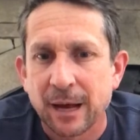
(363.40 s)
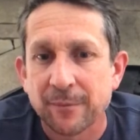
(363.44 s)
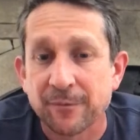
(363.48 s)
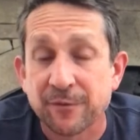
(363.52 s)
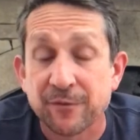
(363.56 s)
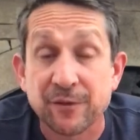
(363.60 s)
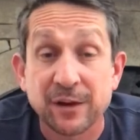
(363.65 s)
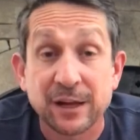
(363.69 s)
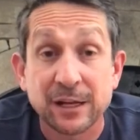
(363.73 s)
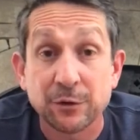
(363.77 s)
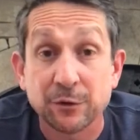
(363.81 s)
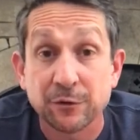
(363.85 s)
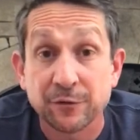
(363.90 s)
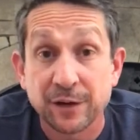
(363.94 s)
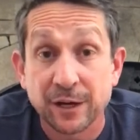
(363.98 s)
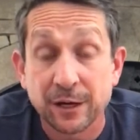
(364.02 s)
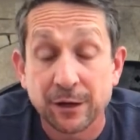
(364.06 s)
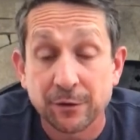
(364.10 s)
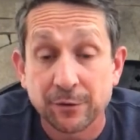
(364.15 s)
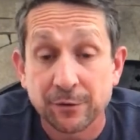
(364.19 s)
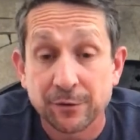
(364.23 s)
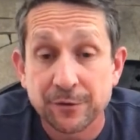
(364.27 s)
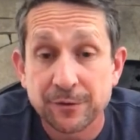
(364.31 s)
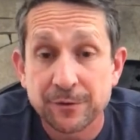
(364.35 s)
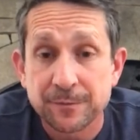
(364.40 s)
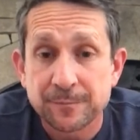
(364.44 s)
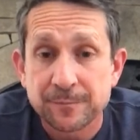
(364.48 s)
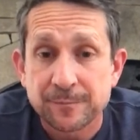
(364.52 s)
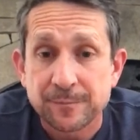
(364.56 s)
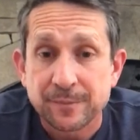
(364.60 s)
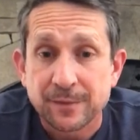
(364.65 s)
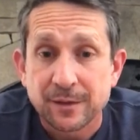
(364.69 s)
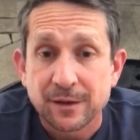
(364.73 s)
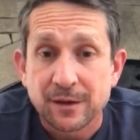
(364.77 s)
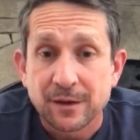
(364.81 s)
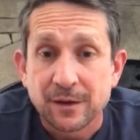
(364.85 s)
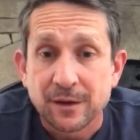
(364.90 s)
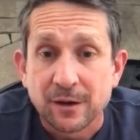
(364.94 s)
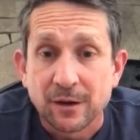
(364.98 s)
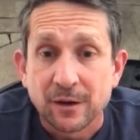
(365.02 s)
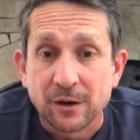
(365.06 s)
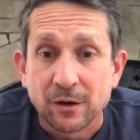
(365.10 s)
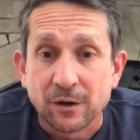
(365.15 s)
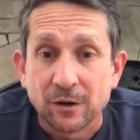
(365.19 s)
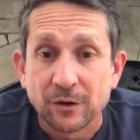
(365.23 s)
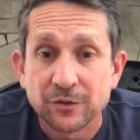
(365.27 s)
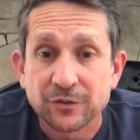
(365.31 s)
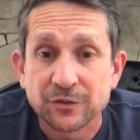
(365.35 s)
Value of health.
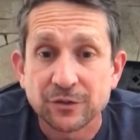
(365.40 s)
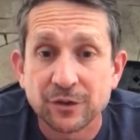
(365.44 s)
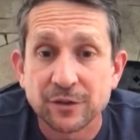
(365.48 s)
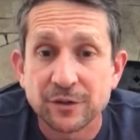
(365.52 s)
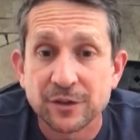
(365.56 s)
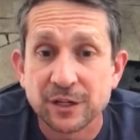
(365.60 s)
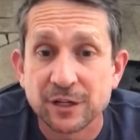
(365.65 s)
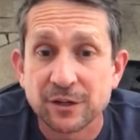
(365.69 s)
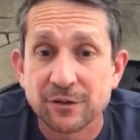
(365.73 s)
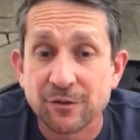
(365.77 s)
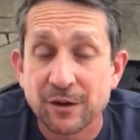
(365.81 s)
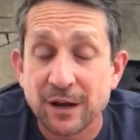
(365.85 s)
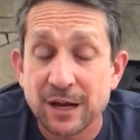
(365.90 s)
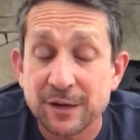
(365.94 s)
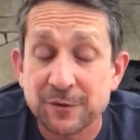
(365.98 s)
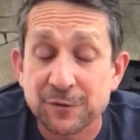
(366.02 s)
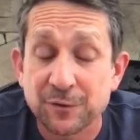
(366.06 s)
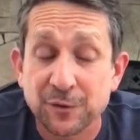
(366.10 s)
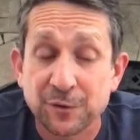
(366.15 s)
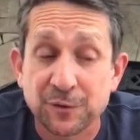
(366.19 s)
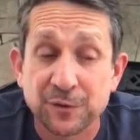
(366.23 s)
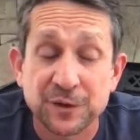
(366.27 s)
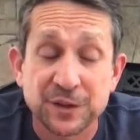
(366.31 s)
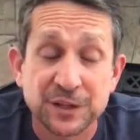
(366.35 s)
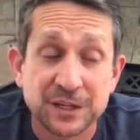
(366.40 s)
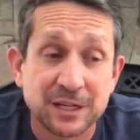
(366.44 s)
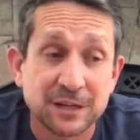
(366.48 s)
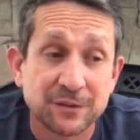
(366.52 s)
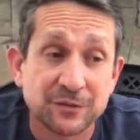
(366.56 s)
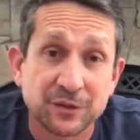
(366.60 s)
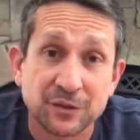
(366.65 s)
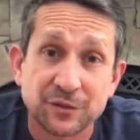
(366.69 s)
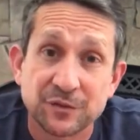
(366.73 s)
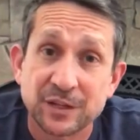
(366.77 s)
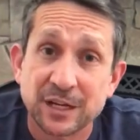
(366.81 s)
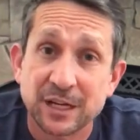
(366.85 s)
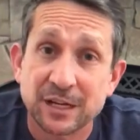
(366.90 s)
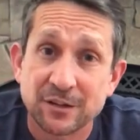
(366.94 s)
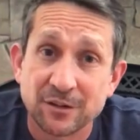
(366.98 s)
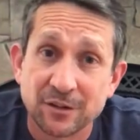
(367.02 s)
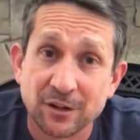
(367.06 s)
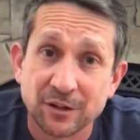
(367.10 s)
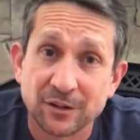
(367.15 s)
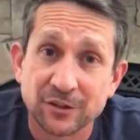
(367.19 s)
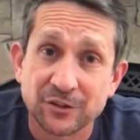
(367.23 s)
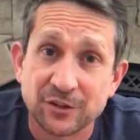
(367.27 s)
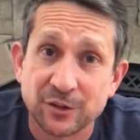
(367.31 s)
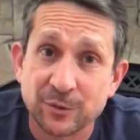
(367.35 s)
Also, the grateful for the gift of
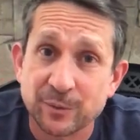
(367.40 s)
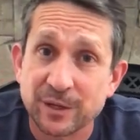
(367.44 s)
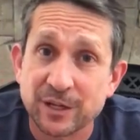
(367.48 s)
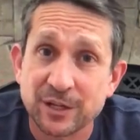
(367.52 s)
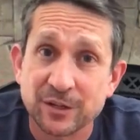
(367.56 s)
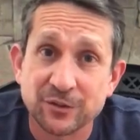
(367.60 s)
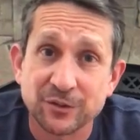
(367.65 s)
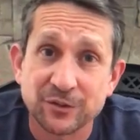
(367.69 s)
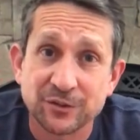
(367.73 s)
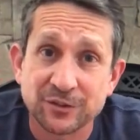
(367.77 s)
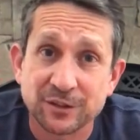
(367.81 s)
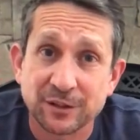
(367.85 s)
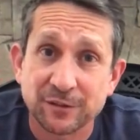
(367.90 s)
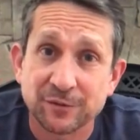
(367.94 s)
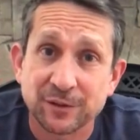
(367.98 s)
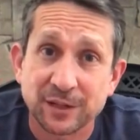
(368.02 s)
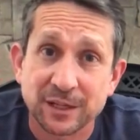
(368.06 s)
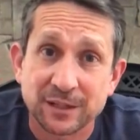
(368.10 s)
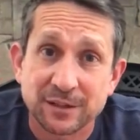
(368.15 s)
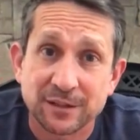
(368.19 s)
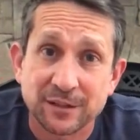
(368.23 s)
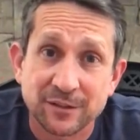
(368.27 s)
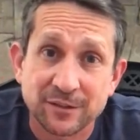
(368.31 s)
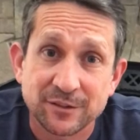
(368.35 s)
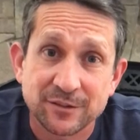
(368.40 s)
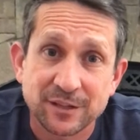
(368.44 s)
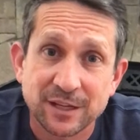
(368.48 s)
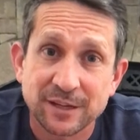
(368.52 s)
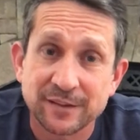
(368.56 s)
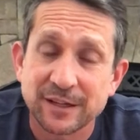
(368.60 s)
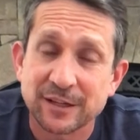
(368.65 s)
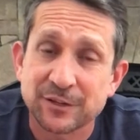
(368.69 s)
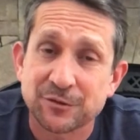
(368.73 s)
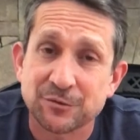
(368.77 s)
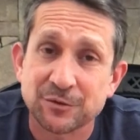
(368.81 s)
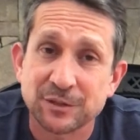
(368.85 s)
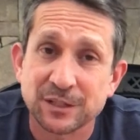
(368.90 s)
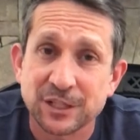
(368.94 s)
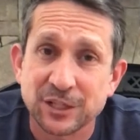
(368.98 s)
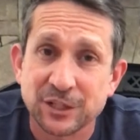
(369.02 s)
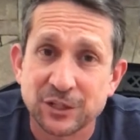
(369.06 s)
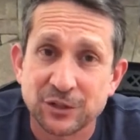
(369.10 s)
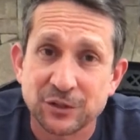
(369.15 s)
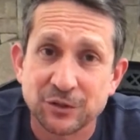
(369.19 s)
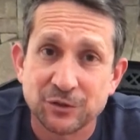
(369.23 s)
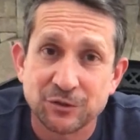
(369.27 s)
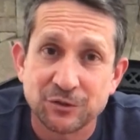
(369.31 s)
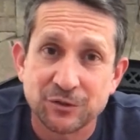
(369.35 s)
technology. We can do stuff like this, and that's really a
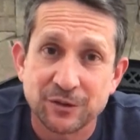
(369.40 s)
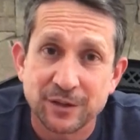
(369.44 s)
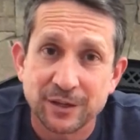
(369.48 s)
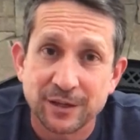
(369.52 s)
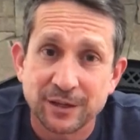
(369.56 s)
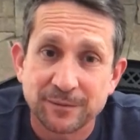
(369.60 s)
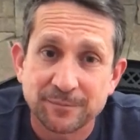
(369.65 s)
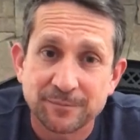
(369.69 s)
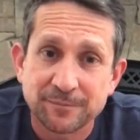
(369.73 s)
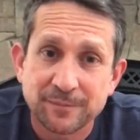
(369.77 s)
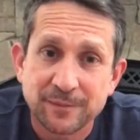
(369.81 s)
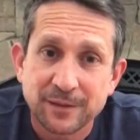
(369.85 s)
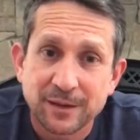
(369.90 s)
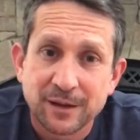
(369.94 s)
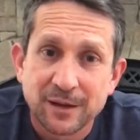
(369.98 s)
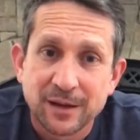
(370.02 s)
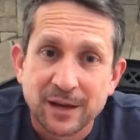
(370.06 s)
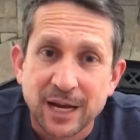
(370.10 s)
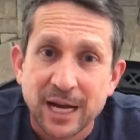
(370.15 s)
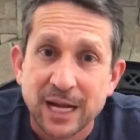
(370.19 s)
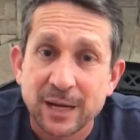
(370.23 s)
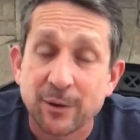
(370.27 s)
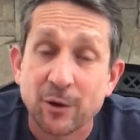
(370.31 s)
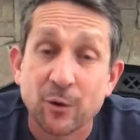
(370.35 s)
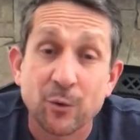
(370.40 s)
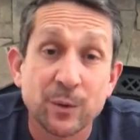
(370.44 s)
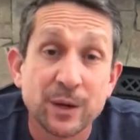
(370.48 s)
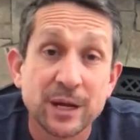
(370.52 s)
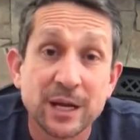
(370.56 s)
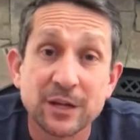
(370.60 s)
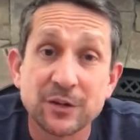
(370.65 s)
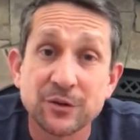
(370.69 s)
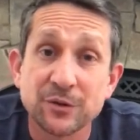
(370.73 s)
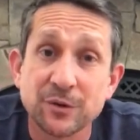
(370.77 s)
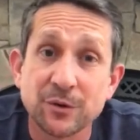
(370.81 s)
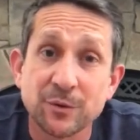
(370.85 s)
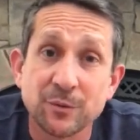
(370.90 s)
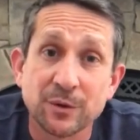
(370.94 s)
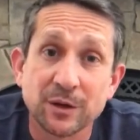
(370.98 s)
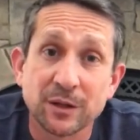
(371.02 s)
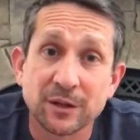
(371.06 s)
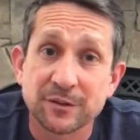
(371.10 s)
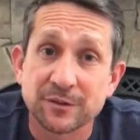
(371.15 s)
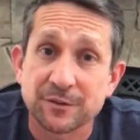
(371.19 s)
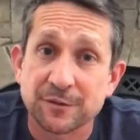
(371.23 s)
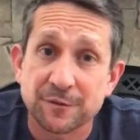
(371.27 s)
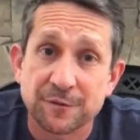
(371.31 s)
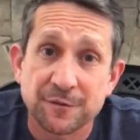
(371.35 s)
huge thing. Anyway, we are doing well
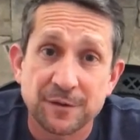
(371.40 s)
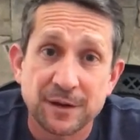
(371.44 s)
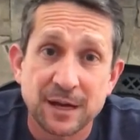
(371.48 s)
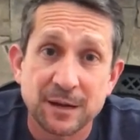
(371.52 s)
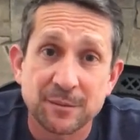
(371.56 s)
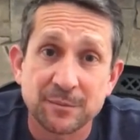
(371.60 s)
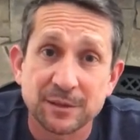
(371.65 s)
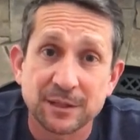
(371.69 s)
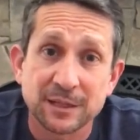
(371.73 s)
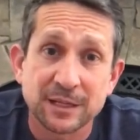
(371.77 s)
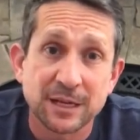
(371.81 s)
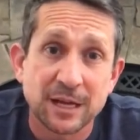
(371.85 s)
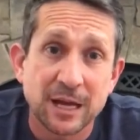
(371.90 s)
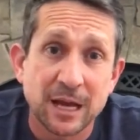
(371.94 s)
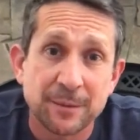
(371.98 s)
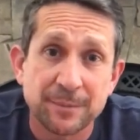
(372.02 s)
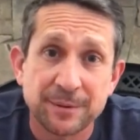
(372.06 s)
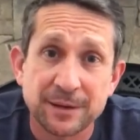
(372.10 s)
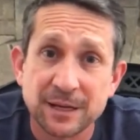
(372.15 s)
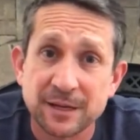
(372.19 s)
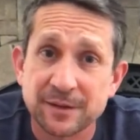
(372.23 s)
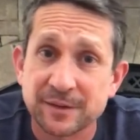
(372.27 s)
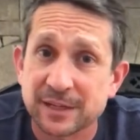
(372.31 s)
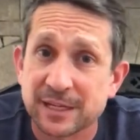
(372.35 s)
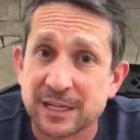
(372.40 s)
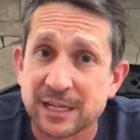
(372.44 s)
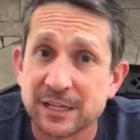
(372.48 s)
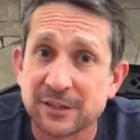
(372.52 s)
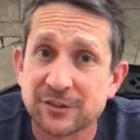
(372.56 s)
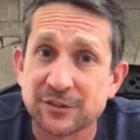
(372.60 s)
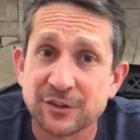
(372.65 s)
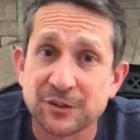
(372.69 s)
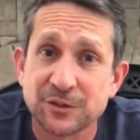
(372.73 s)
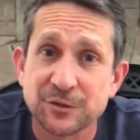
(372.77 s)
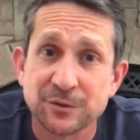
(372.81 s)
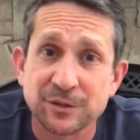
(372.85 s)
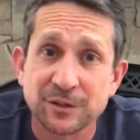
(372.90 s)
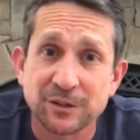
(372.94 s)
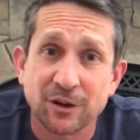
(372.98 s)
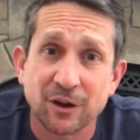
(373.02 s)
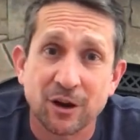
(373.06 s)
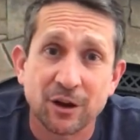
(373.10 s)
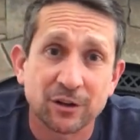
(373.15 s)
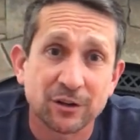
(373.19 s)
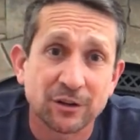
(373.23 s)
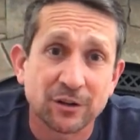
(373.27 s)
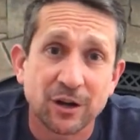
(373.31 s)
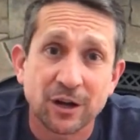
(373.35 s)
as a family up here. The kids are doing
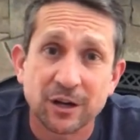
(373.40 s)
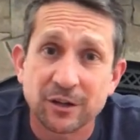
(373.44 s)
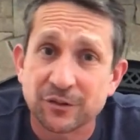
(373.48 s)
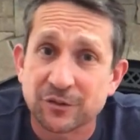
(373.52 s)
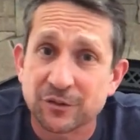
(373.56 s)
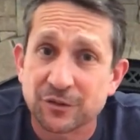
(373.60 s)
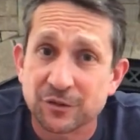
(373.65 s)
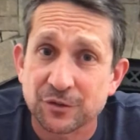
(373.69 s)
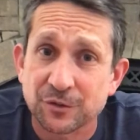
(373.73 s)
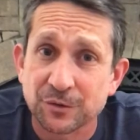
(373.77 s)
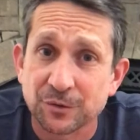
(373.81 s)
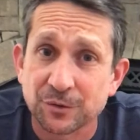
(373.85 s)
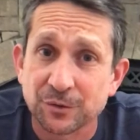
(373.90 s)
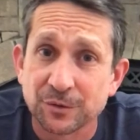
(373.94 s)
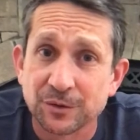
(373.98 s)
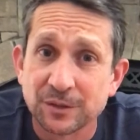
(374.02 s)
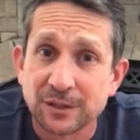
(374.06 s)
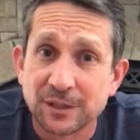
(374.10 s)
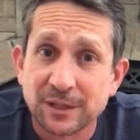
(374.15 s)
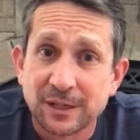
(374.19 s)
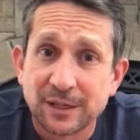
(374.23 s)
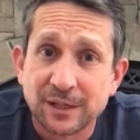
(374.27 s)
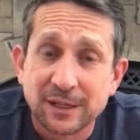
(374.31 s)
online school.